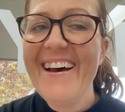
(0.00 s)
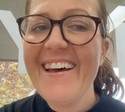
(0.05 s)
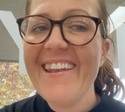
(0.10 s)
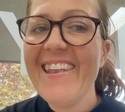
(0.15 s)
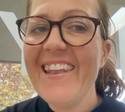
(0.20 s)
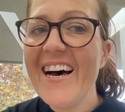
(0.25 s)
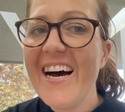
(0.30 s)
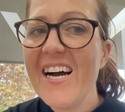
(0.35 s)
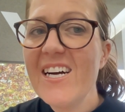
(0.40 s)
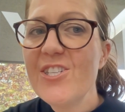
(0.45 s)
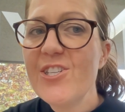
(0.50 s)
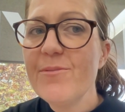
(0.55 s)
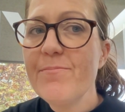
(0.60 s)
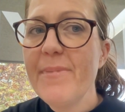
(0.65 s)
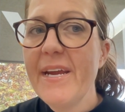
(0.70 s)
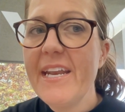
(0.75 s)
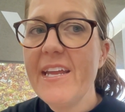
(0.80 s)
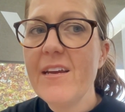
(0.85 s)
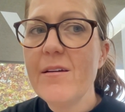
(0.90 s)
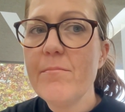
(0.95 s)
Large and
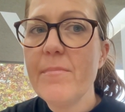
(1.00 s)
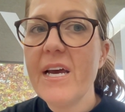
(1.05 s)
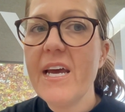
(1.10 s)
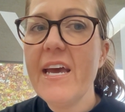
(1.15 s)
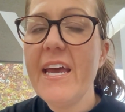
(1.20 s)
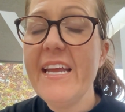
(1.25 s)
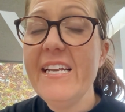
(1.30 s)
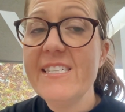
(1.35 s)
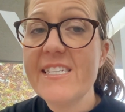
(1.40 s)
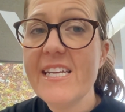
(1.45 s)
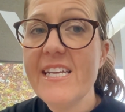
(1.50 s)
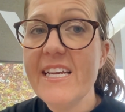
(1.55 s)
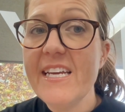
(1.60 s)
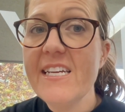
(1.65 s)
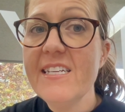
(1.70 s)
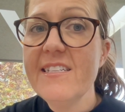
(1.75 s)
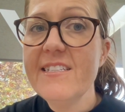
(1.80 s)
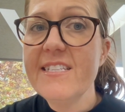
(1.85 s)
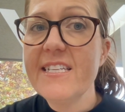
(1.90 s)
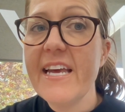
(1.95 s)
medium
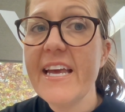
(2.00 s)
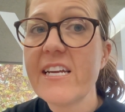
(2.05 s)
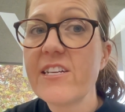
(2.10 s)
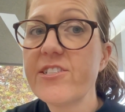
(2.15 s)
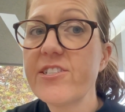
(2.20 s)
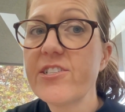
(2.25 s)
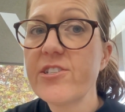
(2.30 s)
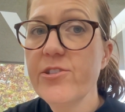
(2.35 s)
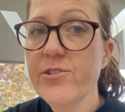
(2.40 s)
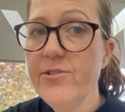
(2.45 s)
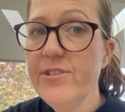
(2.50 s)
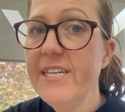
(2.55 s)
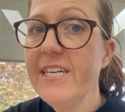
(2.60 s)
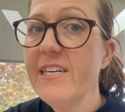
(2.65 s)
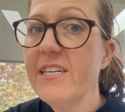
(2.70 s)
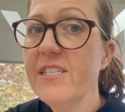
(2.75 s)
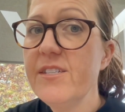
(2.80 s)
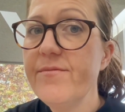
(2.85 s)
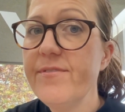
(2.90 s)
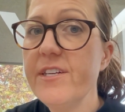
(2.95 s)
entities, excluding
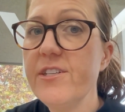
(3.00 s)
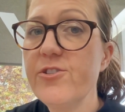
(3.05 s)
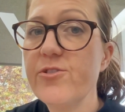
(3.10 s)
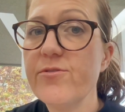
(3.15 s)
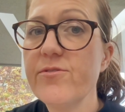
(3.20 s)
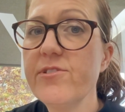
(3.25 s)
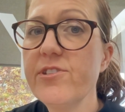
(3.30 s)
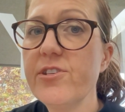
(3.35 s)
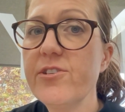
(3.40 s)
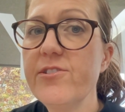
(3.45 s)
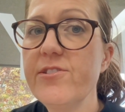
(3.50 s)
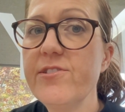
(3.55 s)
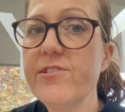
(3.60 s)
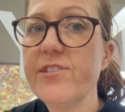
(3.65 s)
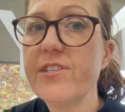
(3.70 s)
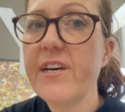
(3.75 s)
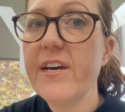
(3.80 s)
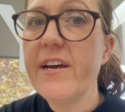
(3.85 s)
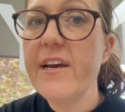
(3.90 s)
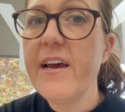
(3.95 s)
individuals whose